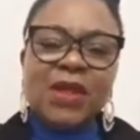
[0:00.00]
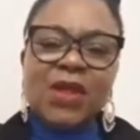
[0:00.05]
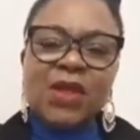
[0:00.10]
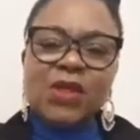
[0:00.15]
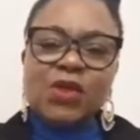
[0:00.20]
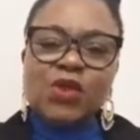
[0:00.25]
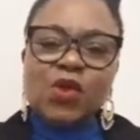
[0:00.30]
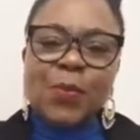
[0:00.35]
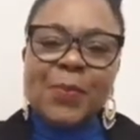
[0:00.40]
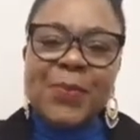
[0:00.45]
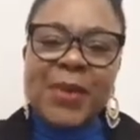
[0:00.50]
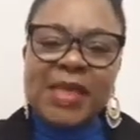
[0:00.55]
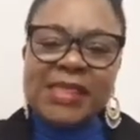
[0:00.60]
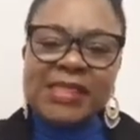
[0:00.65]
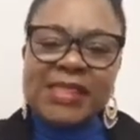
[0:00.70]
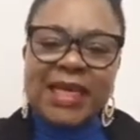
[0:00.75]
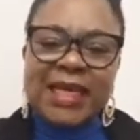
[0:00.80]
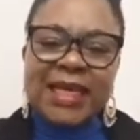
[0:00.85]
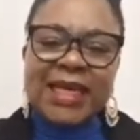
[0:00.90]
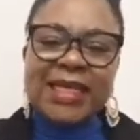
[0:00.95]
So
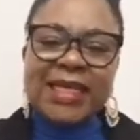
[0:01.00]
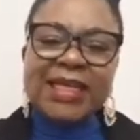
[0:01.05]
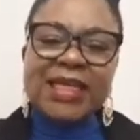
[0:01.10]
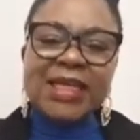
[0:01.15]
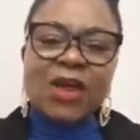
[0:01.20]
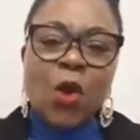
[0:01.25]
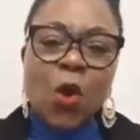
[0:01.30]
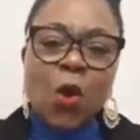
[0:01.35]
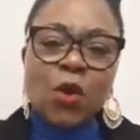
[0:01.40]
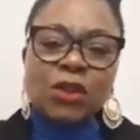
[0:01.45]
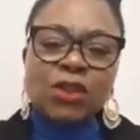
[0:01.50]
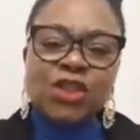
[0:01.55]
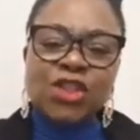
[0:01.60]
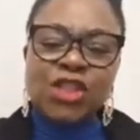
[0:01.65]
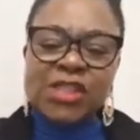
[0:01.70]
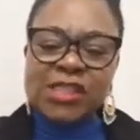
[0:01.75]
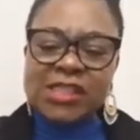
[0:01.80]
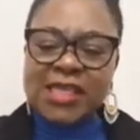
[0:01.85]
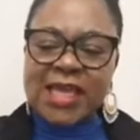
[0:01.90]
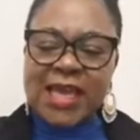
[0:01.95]
basically, the whole
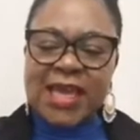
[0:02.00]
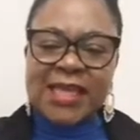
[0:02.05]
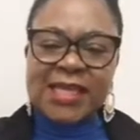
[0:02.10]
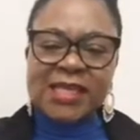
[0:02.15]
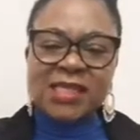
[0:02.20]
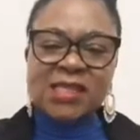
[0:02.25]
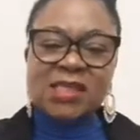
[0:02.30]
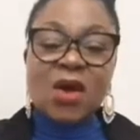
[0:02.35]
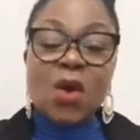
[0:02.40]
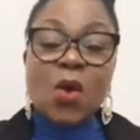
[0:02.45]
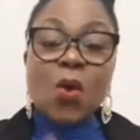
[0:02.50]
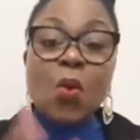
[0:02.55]
gist here is,